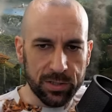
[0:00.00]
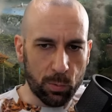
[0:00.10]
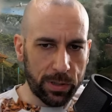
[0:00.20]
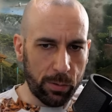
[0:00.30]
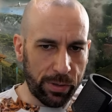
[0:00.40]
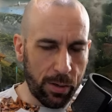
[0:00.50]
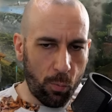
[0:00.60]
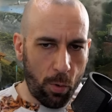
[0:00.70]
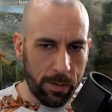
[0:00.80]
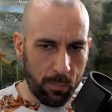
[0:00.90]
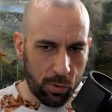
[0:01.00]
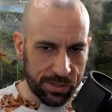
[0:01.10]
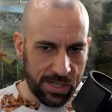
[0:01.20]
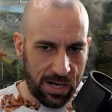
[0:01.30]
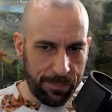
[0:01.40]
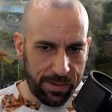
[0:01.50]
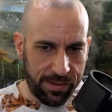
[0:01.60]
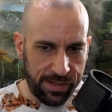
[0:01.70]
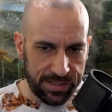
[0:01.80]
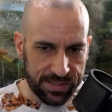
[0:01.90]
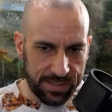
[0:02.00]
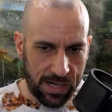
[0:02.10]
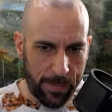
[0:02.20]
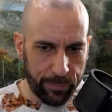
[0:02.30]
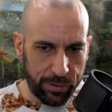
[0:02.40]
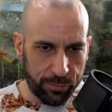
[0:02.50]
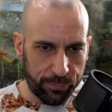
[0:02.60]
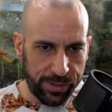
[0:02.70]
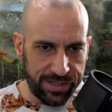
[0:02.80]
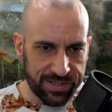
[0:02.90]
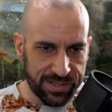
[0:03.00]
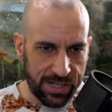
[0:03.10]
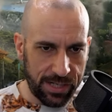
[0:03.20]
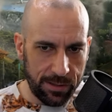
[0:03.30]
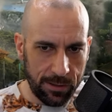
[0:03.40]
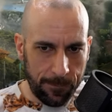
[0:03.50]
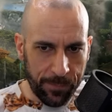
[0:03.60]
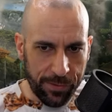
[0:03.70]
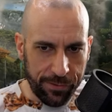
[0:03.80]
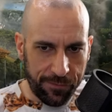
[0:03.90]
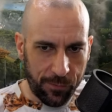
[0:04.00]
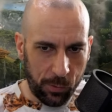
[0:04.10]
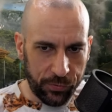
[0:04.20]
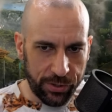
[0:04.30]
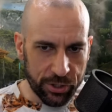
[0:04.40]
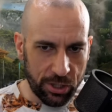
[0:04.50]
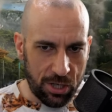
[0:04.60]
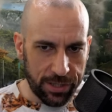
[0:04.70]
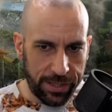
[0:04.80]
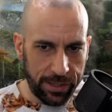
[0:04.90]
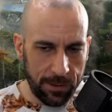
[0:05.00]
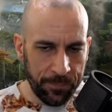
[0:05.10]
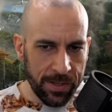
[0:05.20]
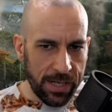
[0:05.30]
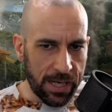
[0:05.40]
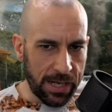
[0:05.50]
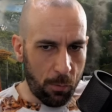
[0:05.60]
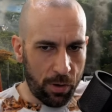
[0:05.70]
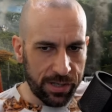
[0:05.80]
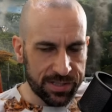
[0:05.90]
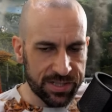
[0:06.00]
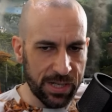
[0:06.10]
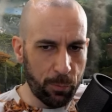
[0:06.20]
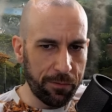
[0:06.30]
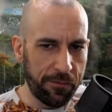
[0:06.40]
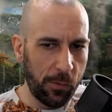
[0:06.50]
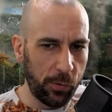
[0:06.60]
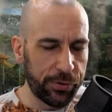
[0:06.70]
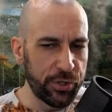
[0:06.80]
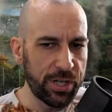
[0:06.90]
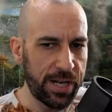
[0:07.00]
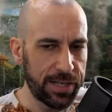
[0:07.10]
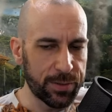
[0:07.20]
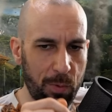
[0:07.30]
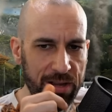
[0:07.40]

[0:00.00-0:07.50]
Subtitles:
we're going to run it one more time, but this time I'm going to reset the voltage logging, and I want to see what voltage it hits while